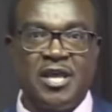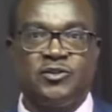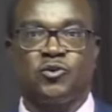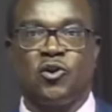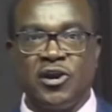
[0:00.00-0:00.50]

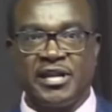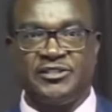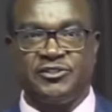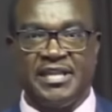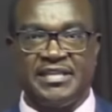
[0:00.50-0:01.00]
to
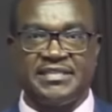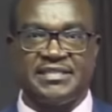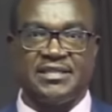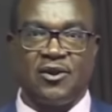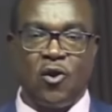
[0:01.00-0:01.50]

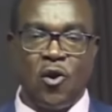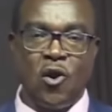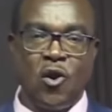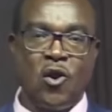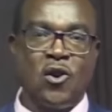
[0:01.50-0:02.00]
congratulate
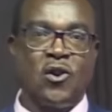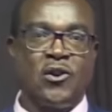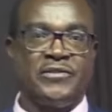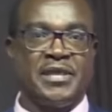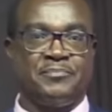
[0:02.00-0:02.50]

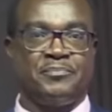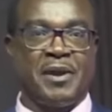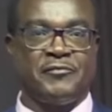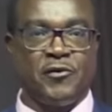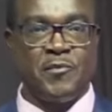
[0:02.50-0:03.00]
all the
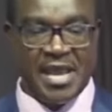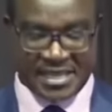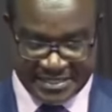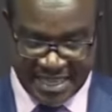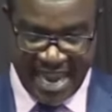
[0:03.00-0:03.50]

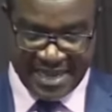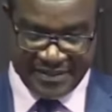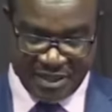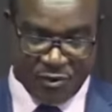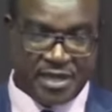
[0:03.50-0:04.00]
performers and
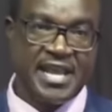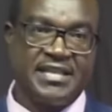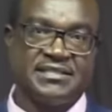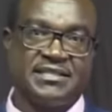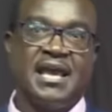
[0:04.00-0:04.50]
the
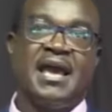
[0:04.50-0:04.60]
winners,